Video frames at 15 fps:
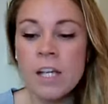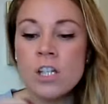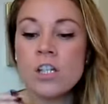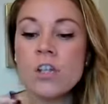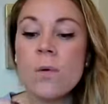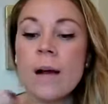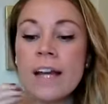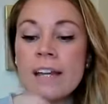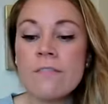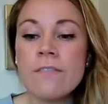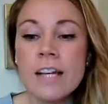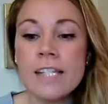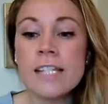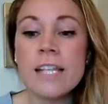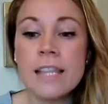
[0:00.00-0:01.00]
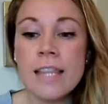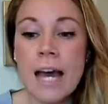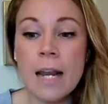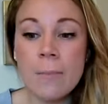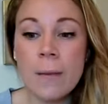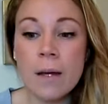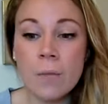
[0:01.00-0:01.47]
So I invested
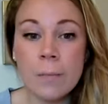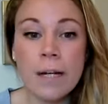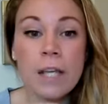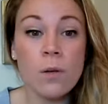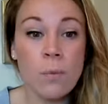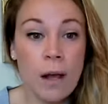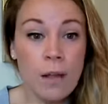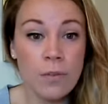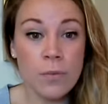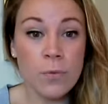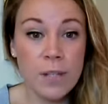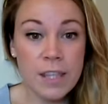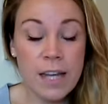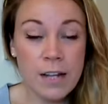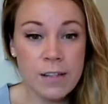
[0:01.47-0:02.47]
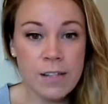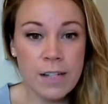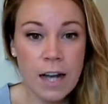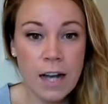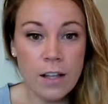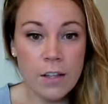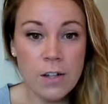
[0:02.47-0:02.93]
that amount of money, around
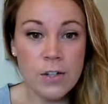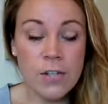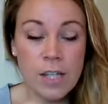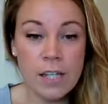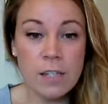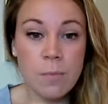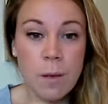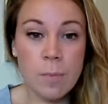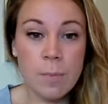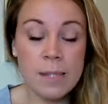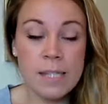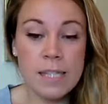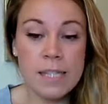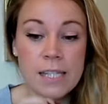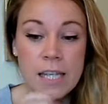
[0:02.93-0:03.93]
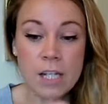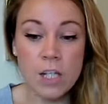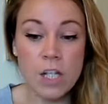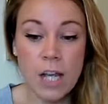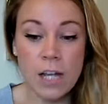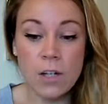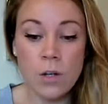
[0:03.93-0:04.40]
$3,000, into my business in
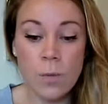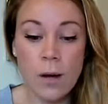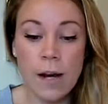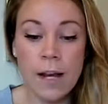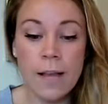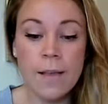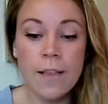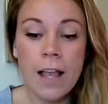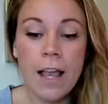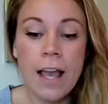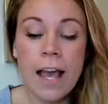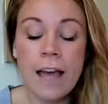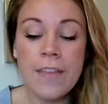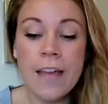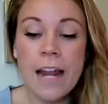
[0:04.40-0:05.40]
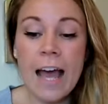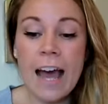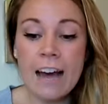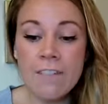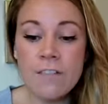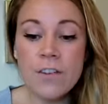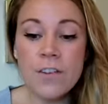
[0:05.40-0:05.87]
January. And then
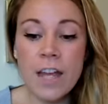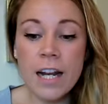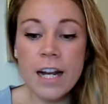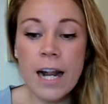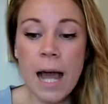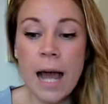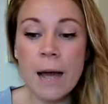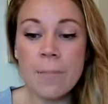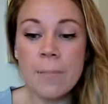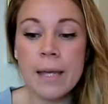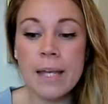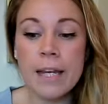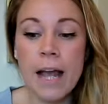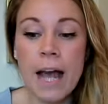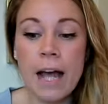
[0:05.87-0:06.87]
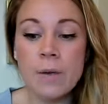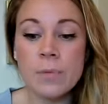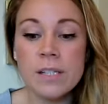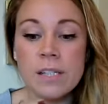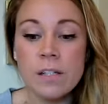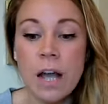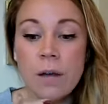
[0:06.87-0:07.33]
after that had happened, I
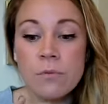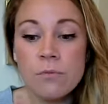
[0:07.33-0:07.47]
was